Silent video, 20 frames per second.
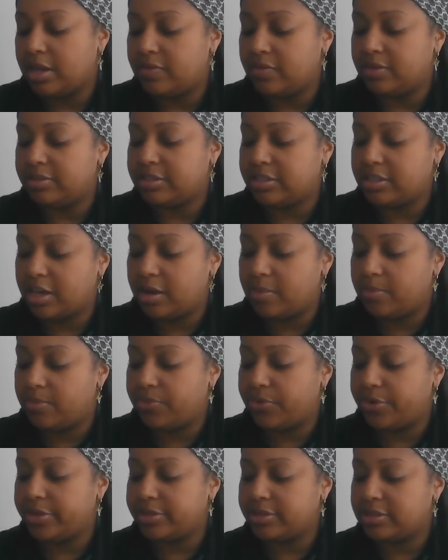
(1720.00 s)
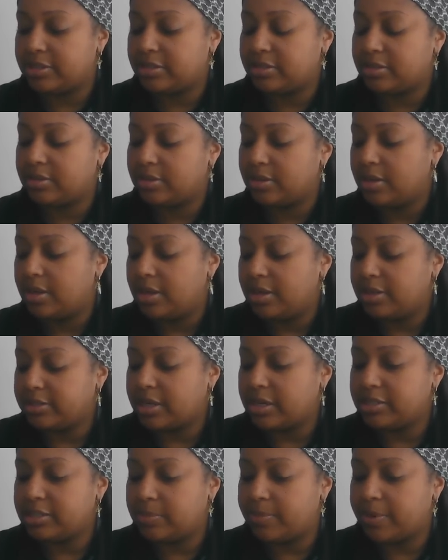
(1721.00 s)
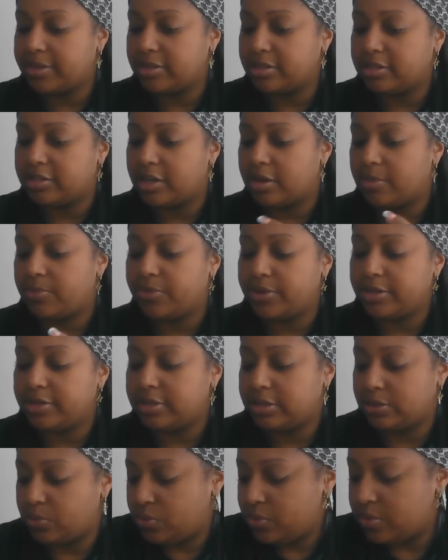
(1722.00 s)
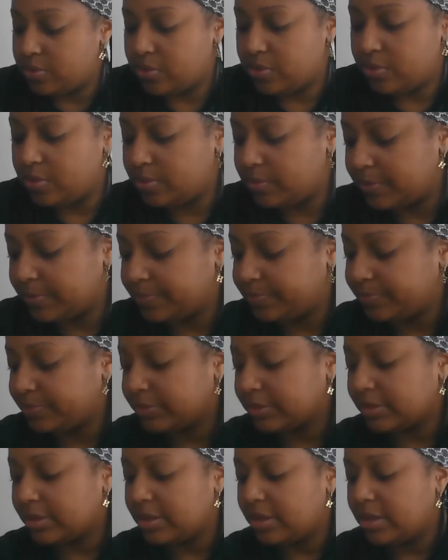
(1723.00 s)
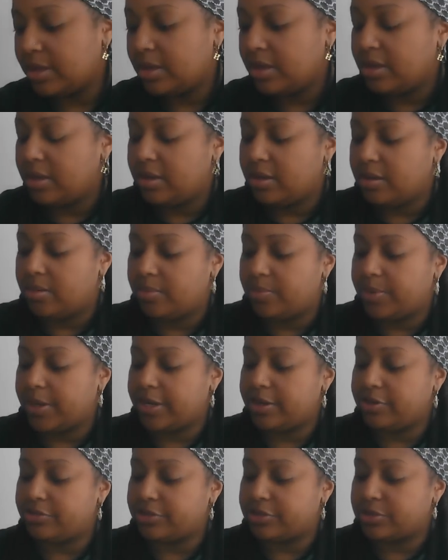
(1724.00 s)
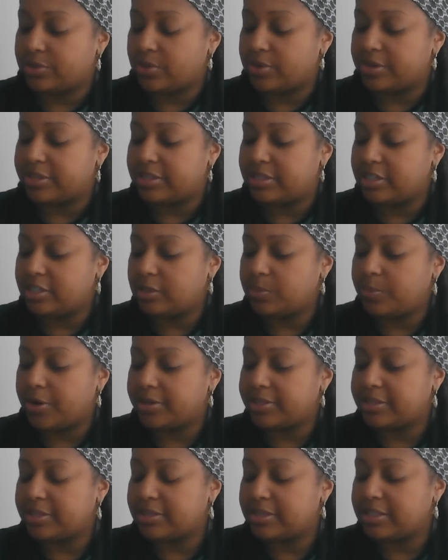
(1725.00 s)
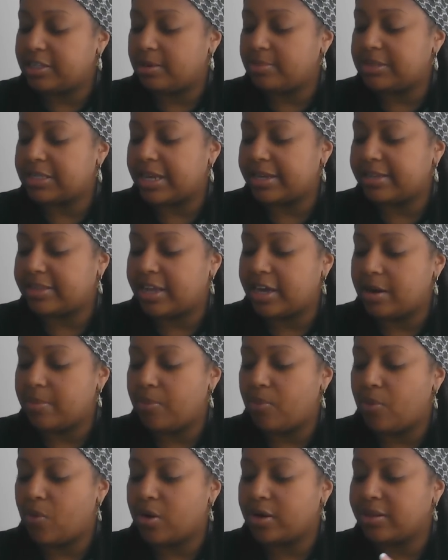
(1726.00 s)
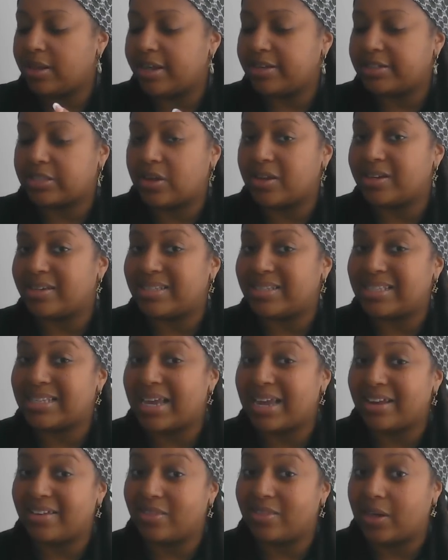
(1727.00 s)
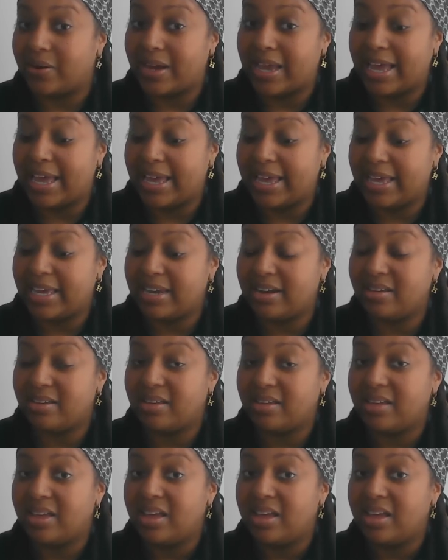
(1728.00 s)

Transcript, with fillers: and the temperance. Tell us about the temperance. Ooh, ooh. Page of Swords. This person seems like they're more or less going to stay in their head.